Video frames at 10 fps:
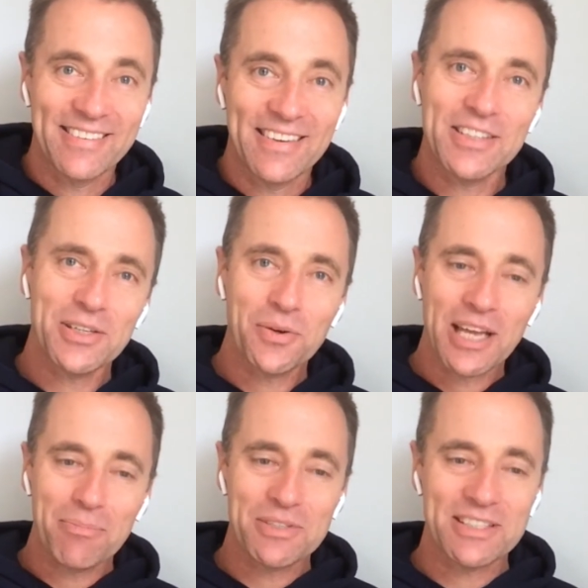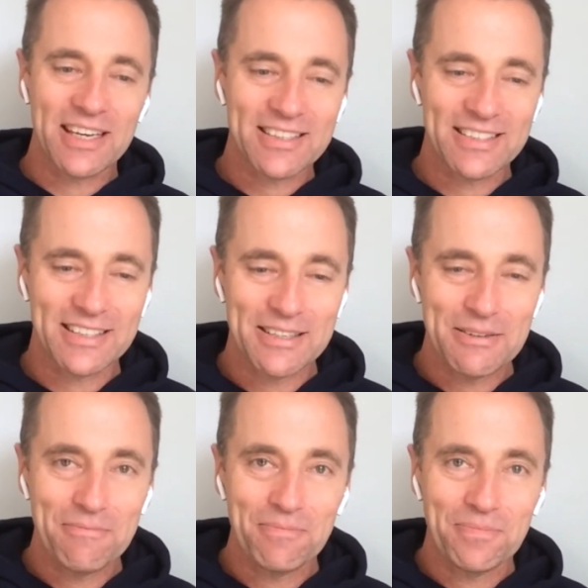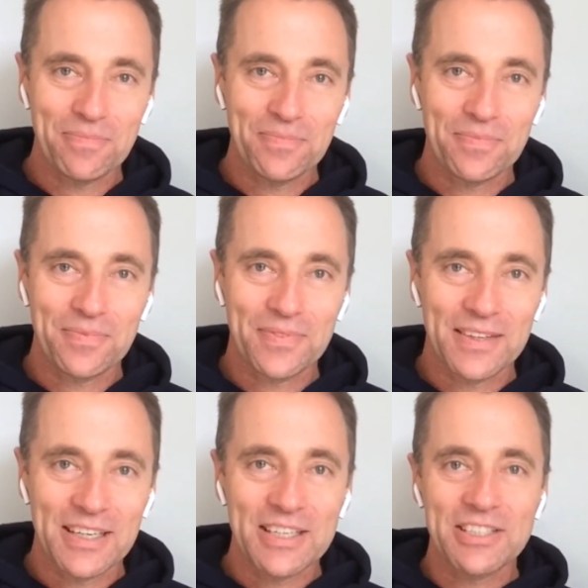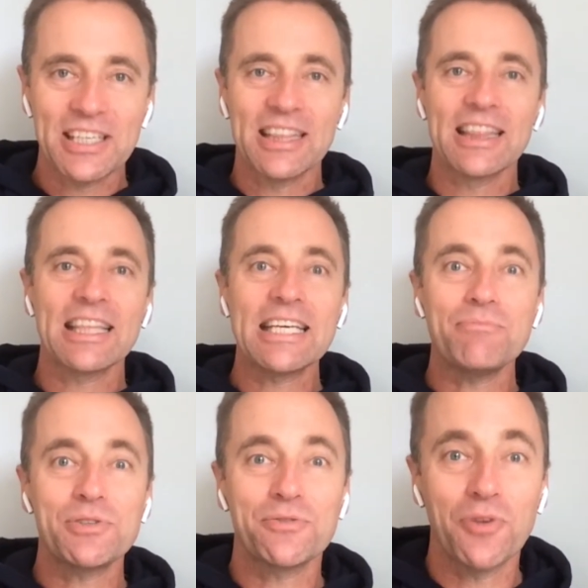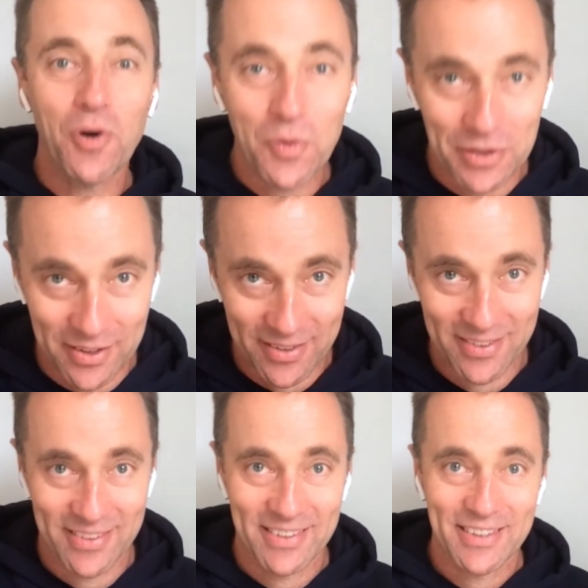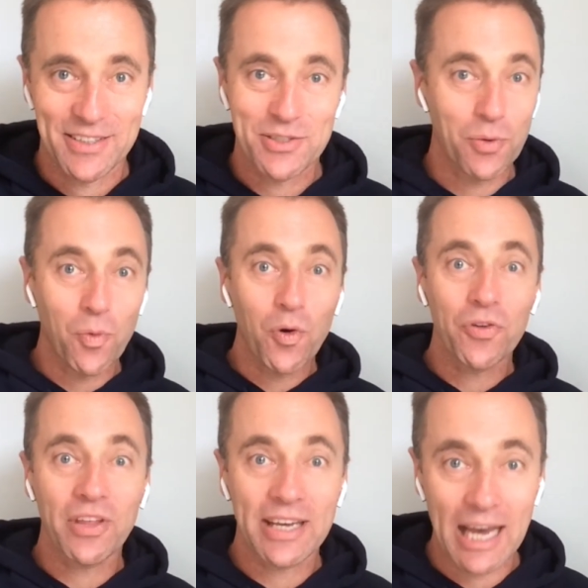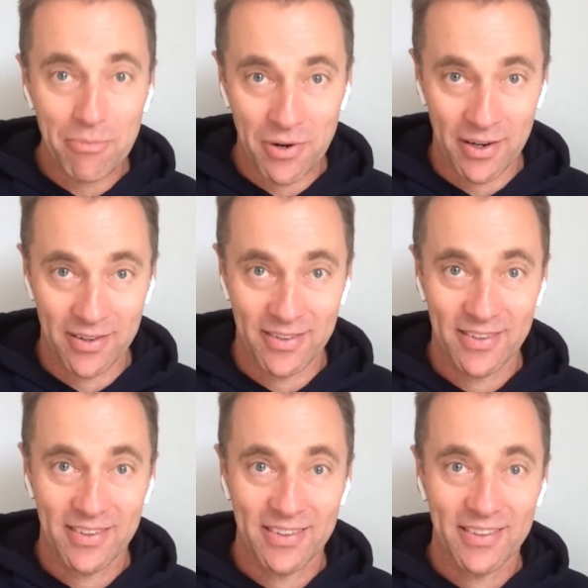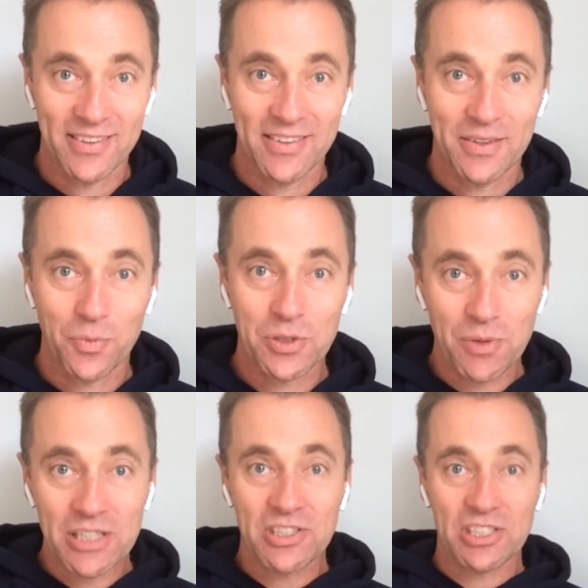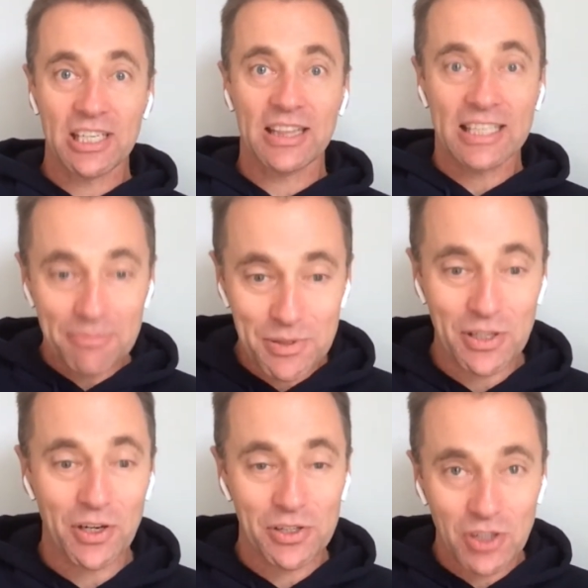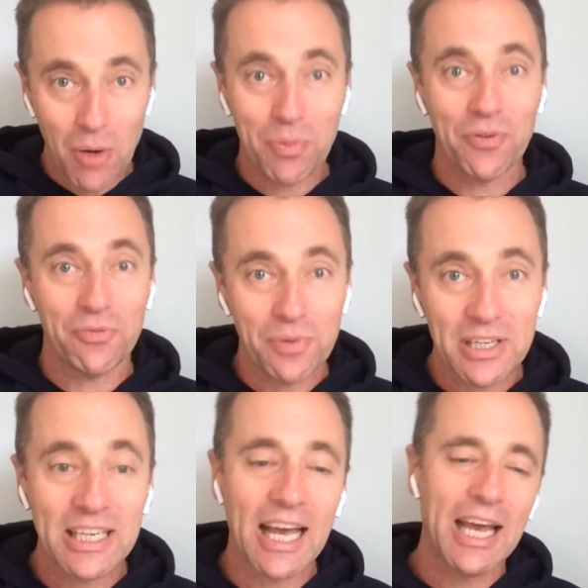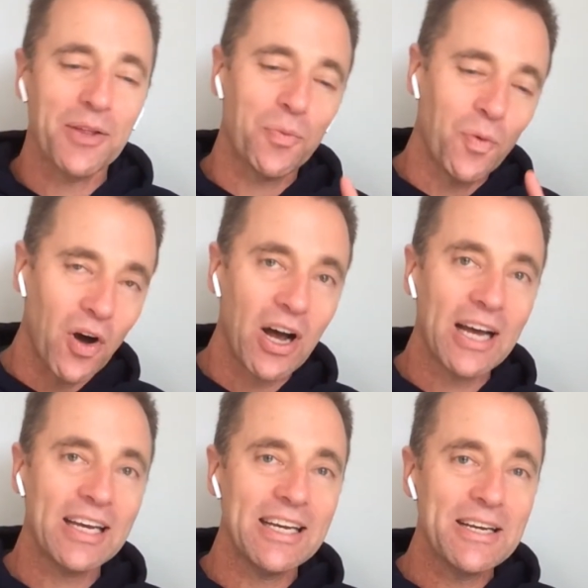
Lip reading: And you know what happens next? She leaps forward toward the camera, which means she leaps on top of me. And why?